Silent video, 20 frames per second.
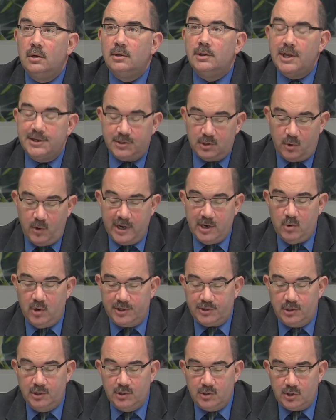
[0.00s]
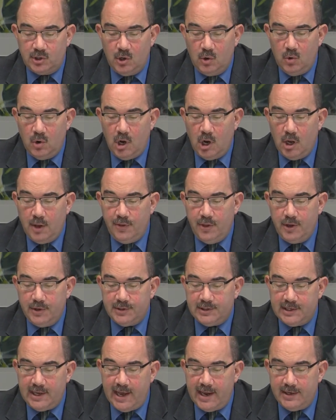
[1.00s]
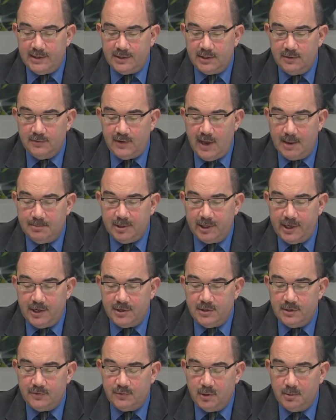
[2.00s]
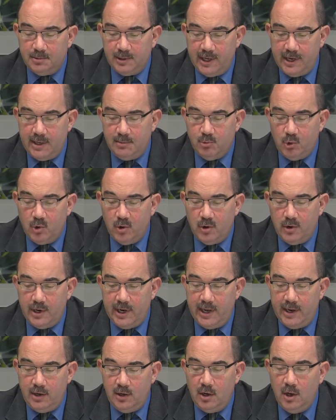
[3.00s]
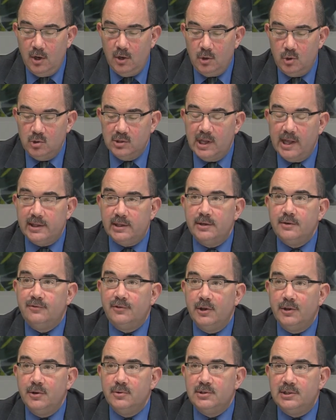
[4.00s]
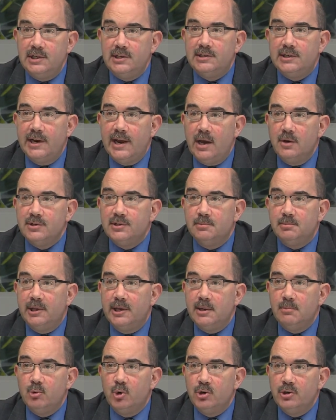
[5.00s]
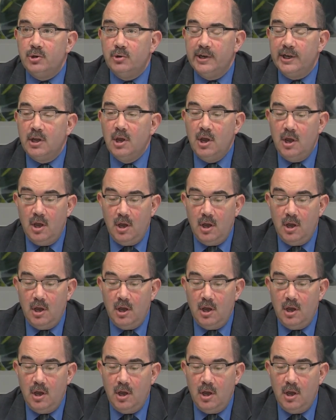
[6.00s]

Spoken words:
Great. That's a great question. So on the status of applications for the planning board and who's likely to fill those seats and how is the planning board doing?